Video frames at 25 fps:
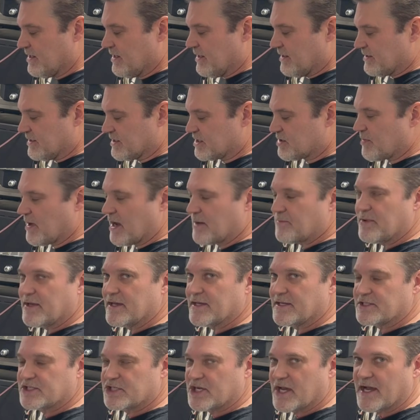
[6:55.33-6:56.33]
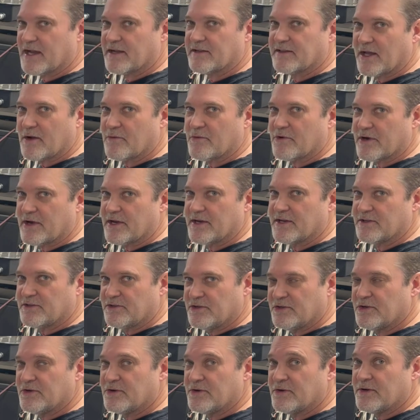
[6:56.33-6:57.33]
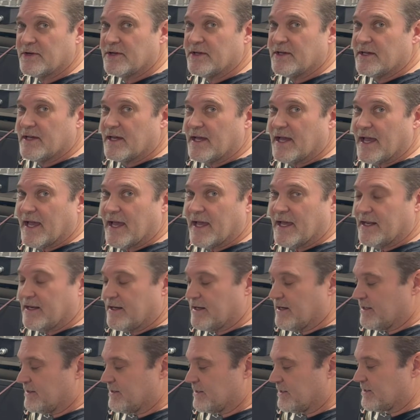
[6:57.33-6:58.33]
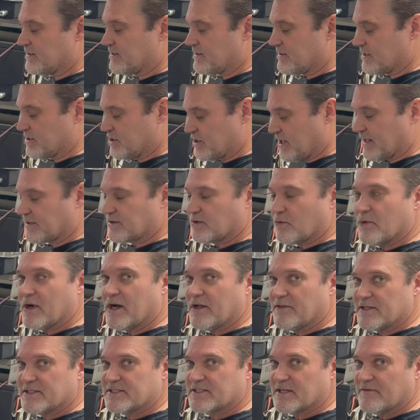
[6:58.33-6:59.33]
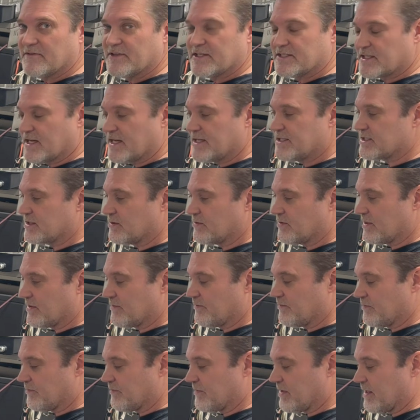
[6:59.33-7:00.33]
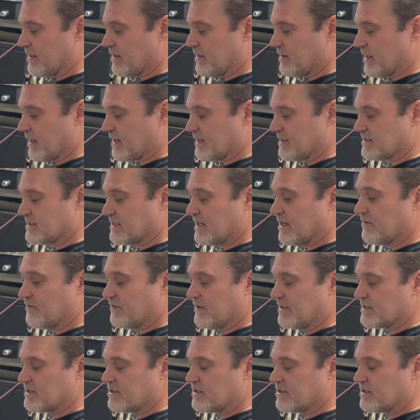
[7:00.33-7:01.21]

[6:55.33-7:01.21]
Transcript: this might be a check that we're going to do and to check the wellness of this engine. And like I said, if these